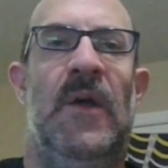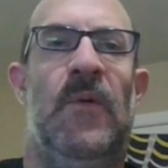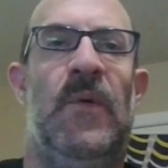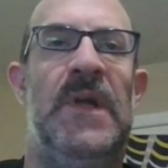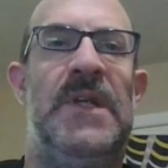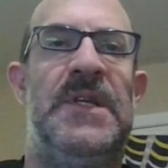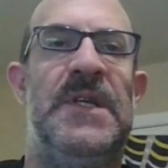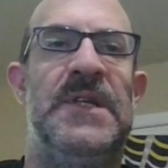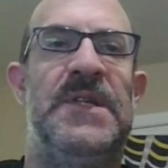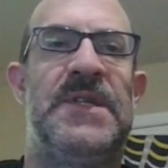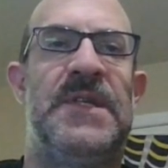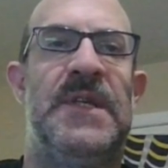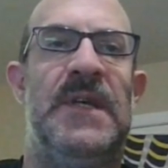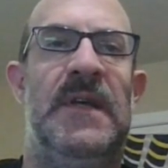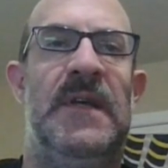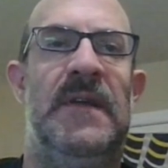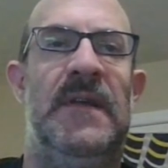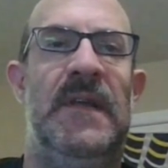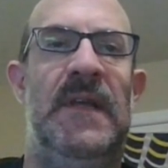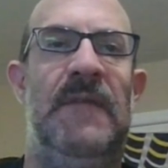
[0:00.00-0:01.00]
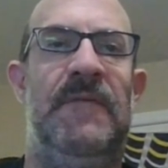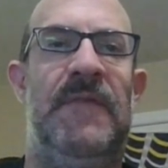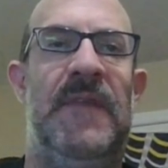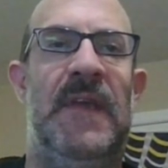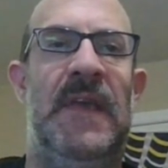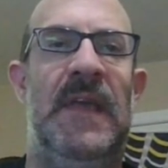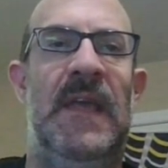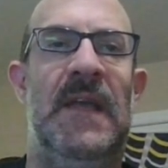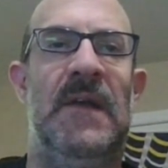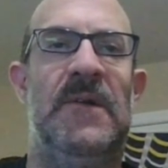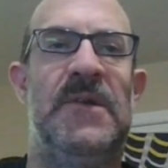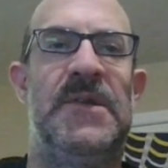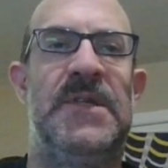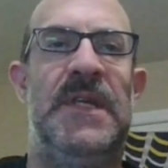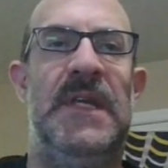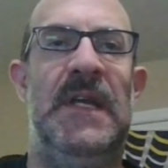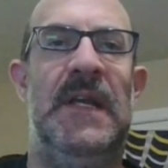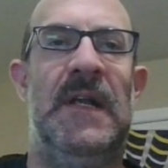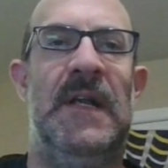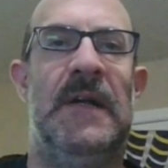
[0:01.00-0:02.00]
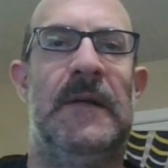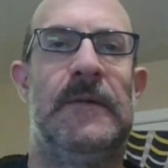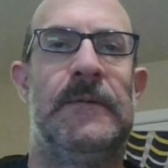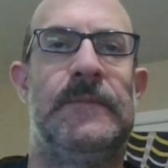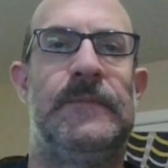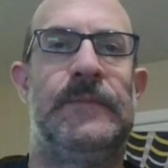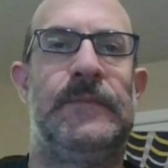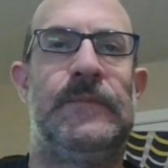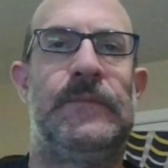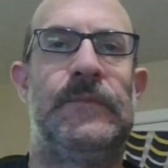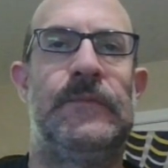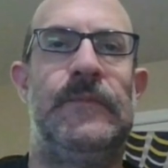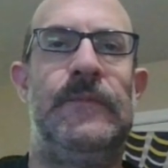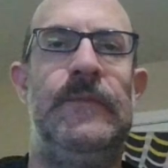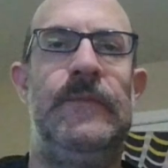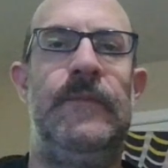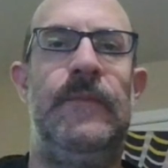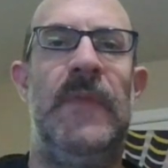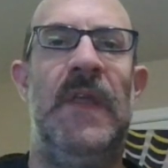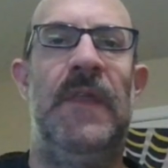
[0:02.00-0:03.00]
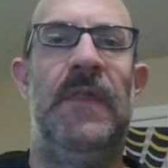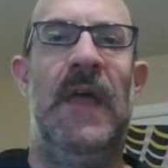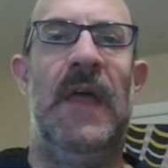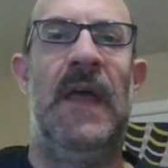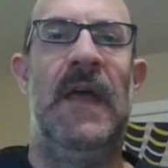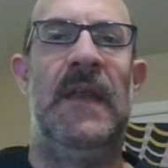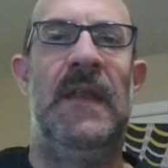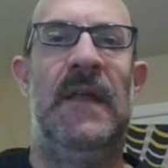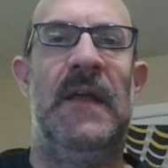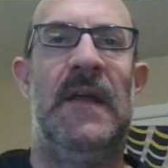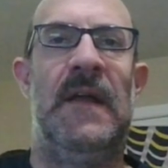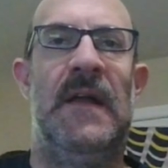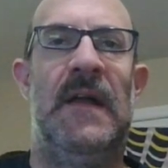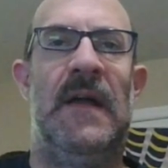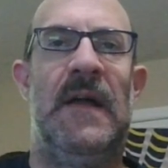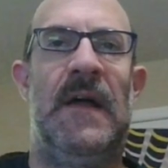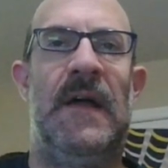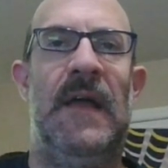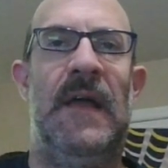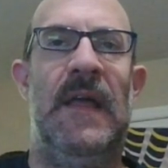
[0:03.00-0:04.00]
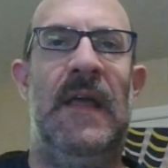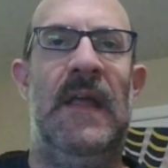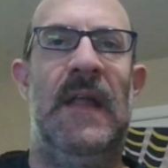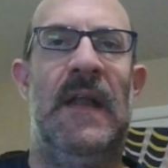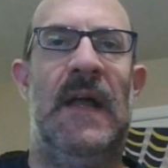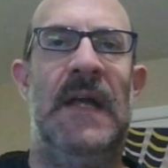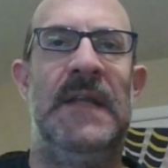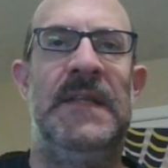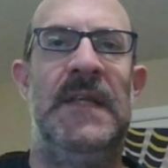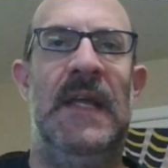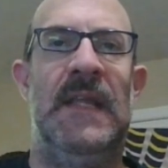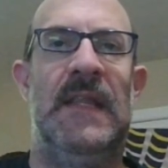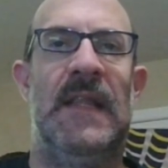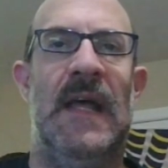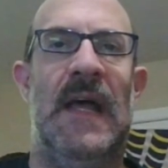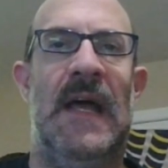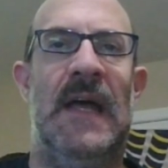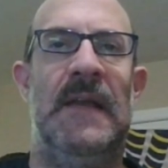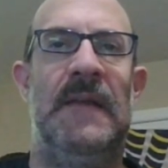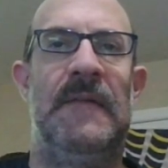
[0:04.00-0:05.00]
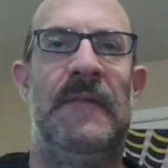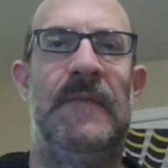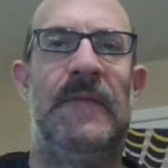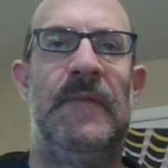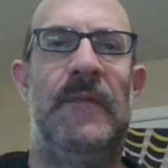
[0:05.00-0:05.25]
which is if the king goes here, then I take that.